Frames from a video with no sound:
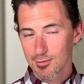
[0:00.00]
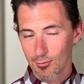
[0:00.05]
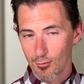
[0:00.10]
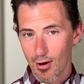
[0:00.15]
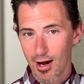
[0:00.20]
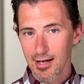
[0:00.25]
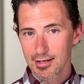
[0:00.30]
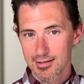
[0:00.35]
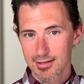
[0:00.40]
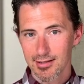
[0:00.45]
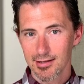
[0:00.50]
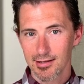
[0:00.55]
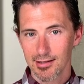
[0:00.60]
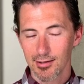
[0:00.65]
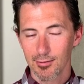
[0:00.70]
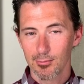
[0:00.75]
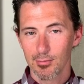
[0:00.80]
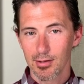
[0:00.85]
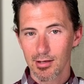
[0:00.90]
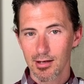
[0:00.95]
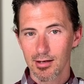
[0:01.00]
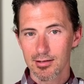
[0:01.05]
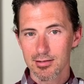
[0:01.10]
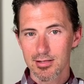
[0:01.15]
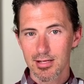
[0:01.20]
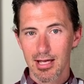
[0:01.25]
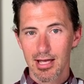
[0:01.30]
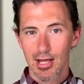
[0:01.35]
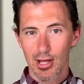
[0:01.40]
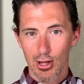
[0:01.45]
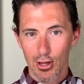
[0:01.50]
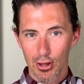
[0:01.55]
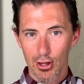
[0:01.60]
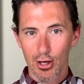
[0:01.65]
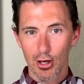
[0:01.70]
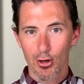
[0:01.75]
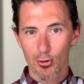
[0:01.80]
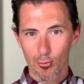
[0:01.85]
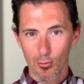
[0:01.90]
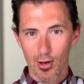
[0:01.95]
right to them because
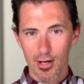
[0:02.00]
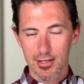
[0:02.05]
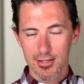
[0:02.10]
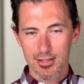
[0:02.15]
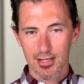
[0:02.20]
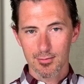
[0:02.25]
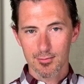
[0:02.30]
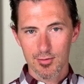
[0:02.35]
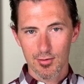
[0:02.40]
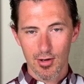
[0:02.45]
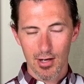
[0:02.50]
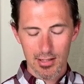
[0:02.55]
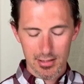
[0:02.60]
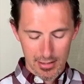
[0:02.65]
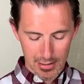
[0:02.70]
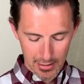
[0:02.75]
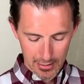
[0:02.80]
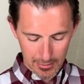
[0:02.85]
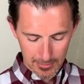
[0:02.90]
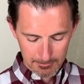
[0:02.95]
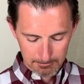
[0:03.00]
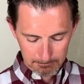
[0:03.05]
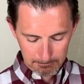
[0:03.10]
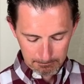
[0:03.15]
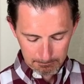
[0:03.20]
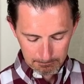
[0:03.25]
their way seems right to them.